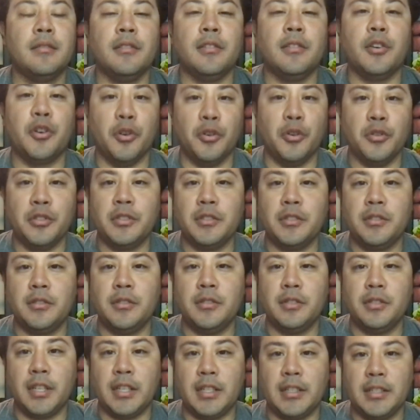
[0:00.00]
girls
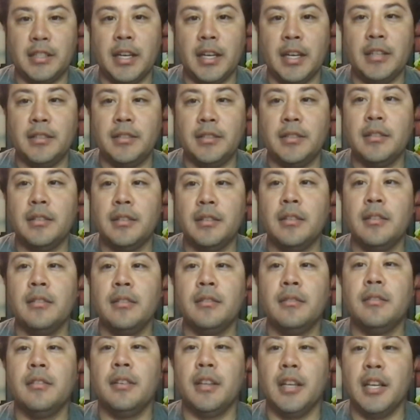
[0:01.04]
success
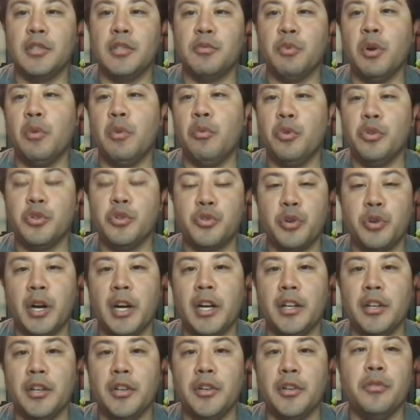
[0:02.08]
is what we'll
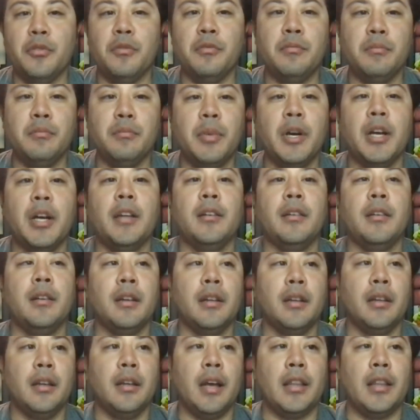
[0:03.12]
try and do. But
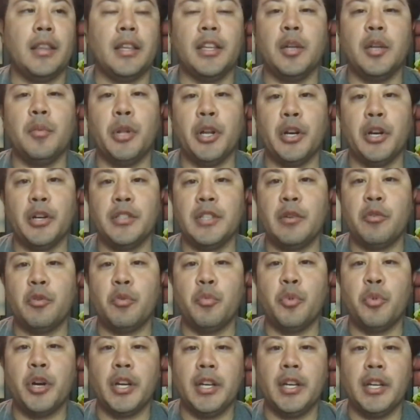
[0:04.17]
I think the players that we're
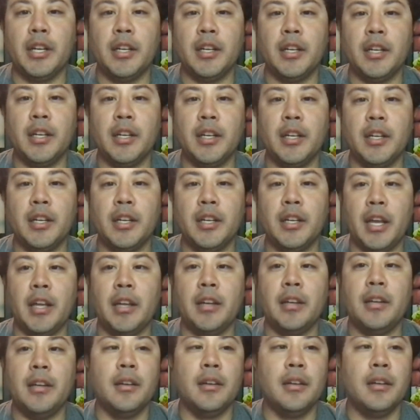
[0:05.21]
bringing in
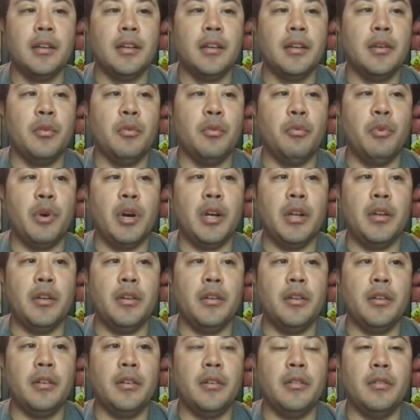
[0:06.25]
understand
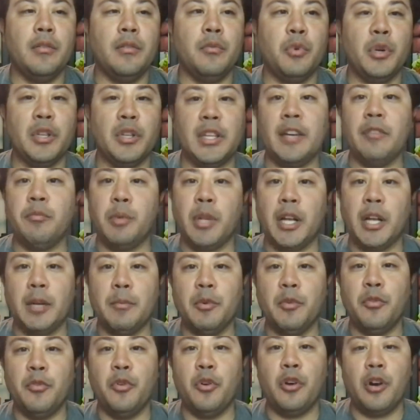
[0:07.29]
what what they've played
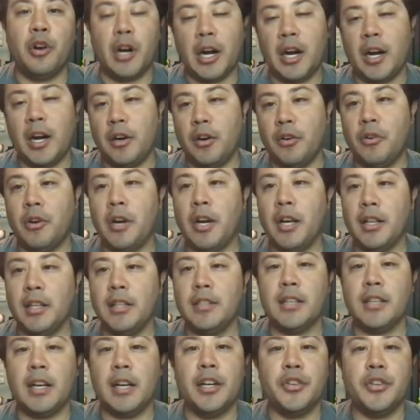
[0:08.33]
before, or at
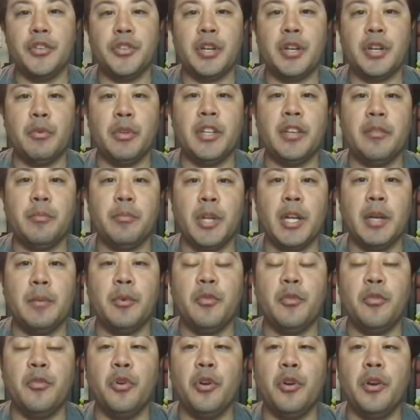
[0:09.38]
least I understand what they've played
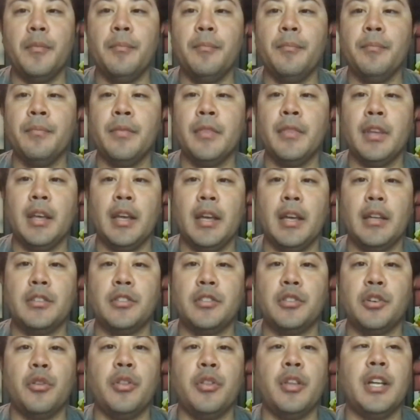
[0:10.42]
before, and
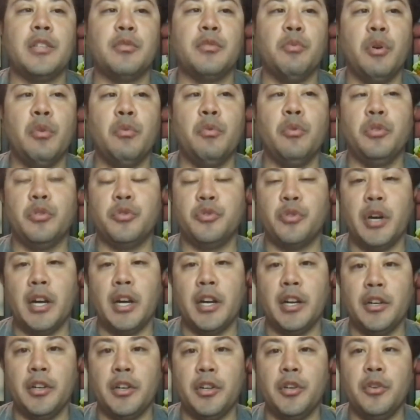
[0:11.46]
so that's what we'll try
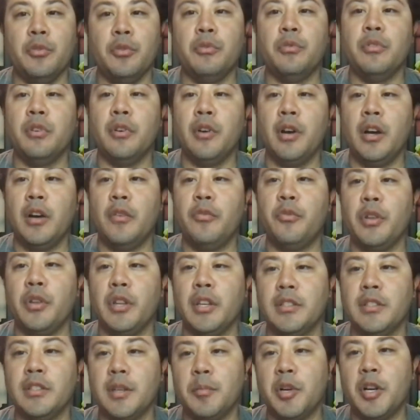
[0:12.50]
and do for
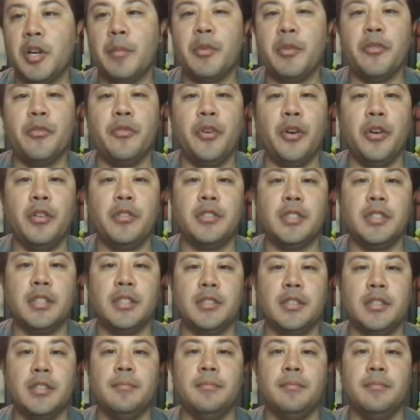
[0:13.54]
this upcoming fall
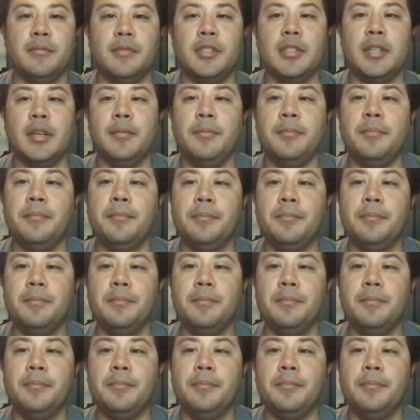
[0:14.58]
season. So